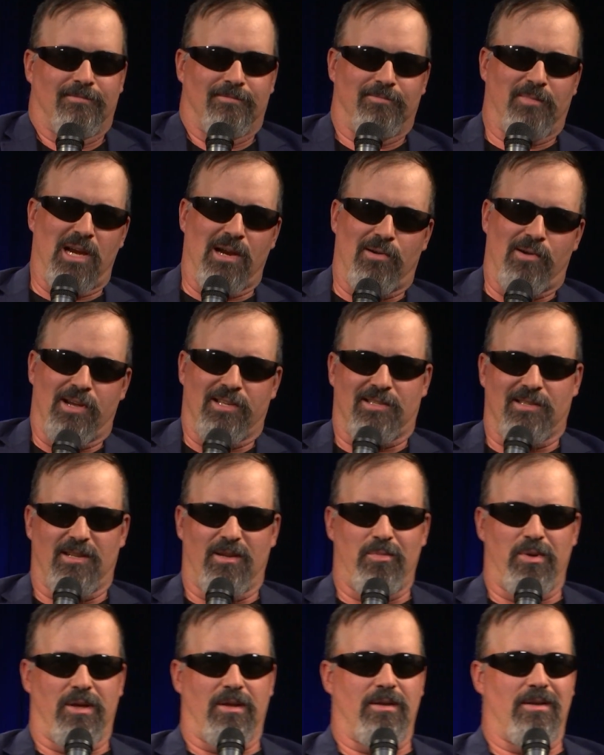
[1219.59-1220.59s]
My
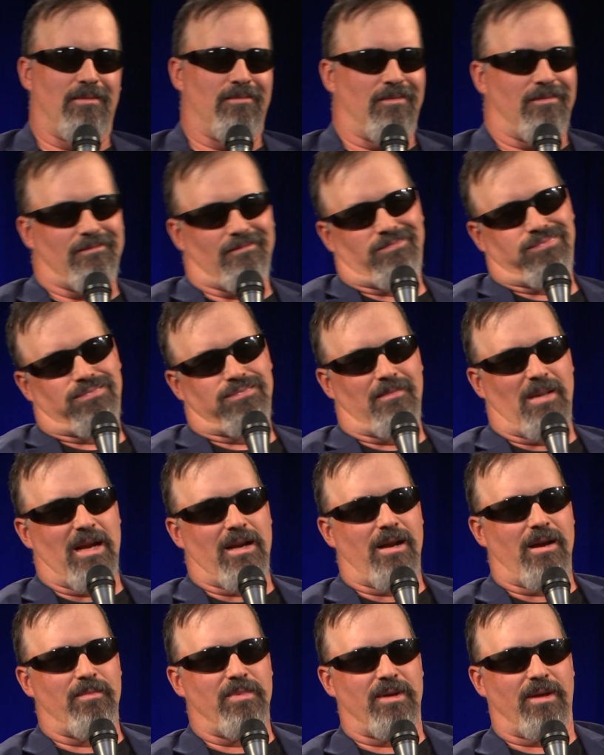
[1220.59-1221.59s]
wrestling ability might
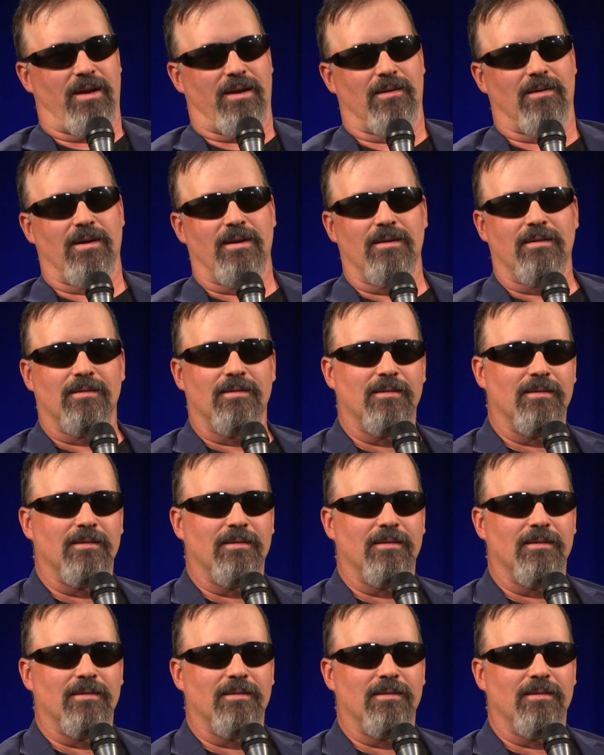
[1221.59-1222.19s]
not be that great.